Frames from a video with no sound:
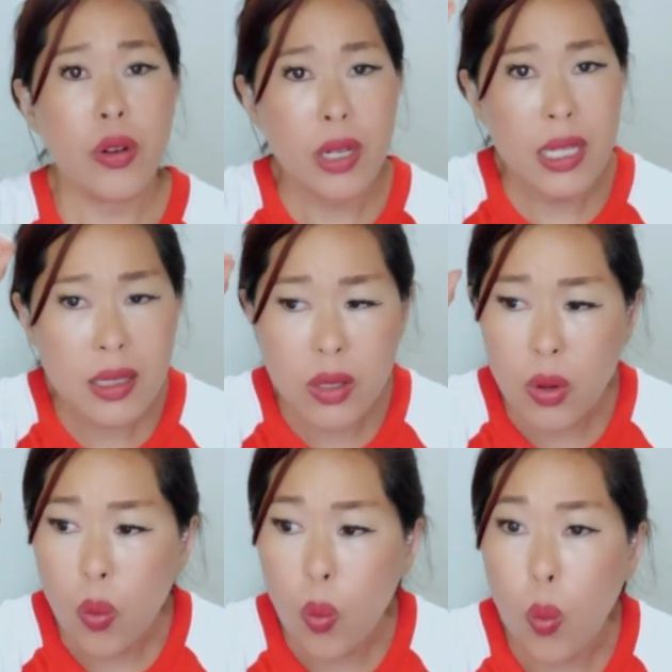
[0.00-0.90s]
There
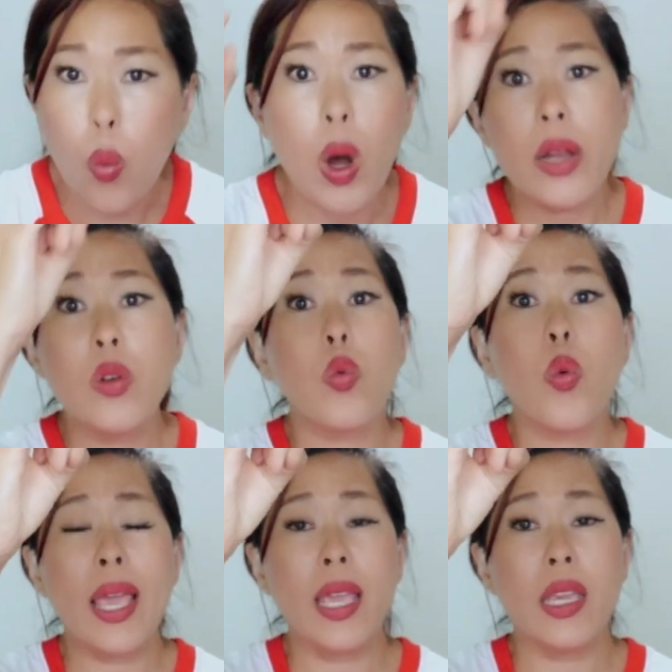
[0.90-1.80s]
isn't
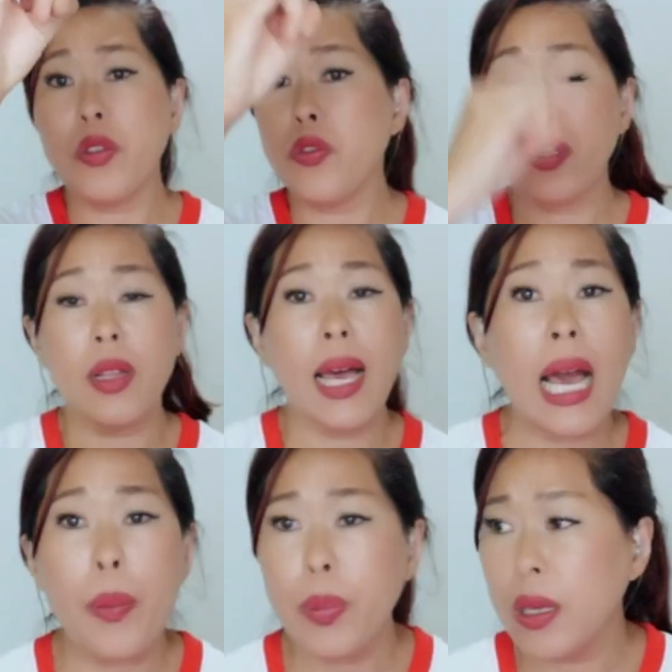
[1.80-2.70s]
one way to feel
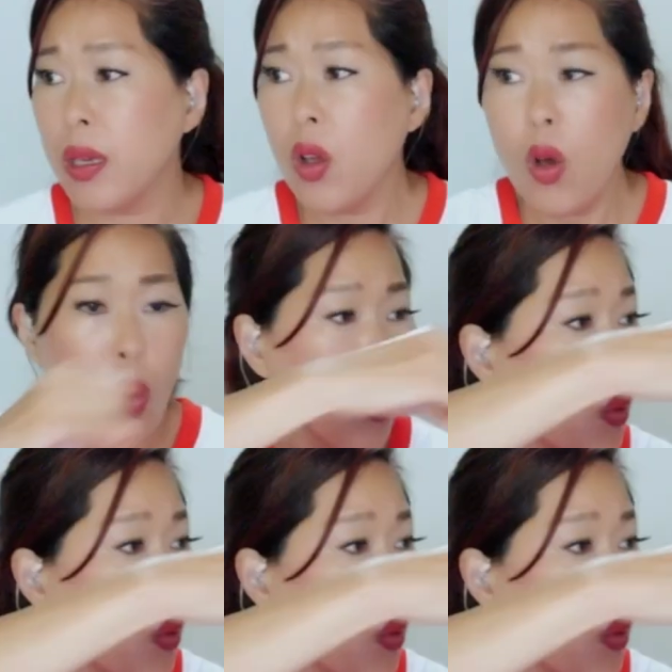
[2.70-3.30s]
happy